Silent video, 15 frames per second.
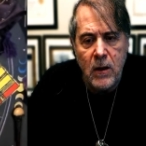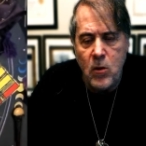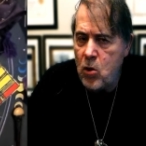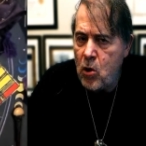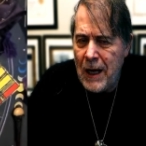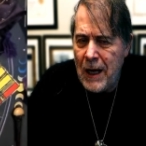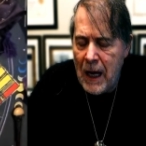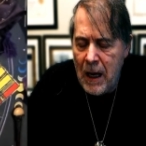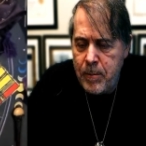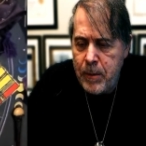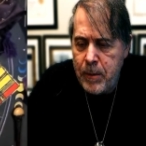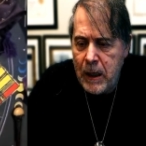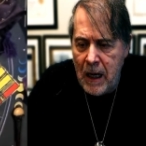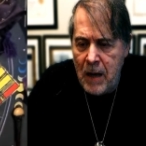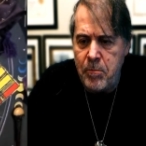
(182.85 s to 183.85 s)
not a happy
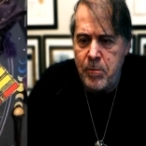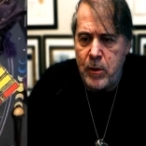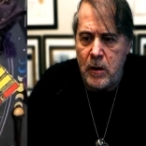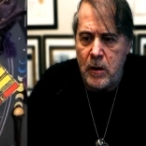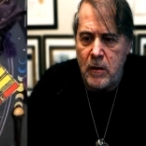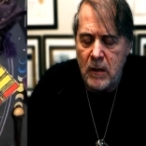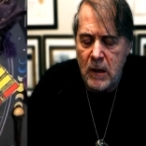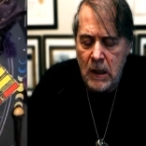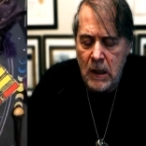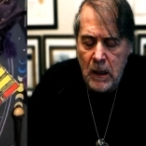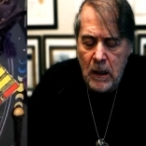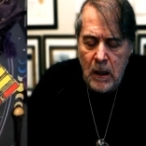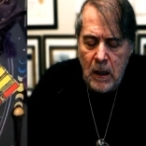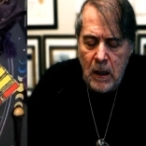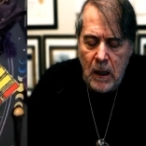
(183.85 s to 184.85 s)
camper.
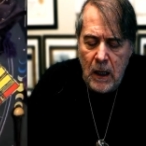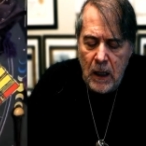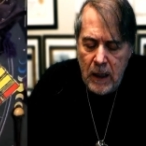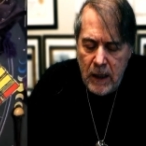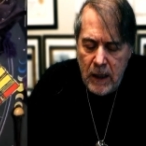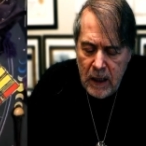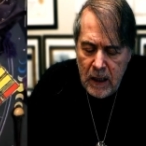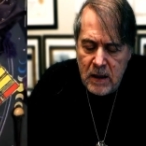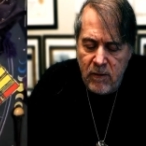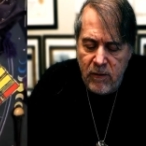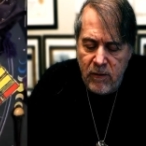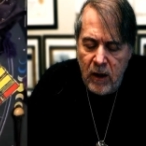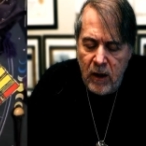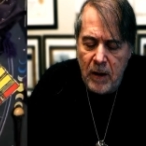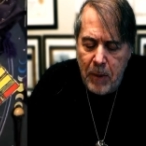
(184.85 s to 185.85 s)
It is a
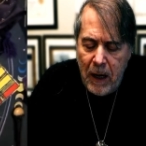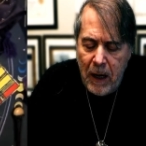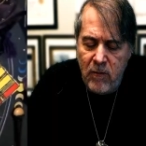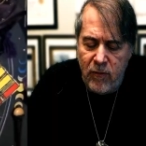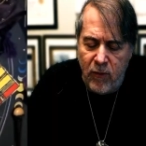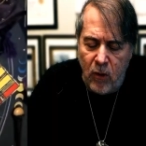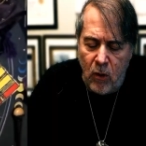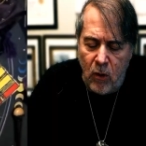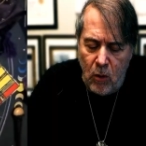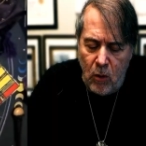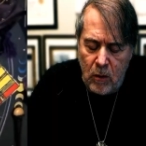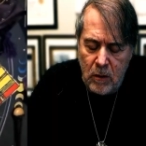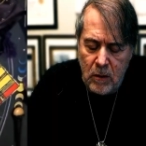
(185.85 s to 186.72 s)
very painful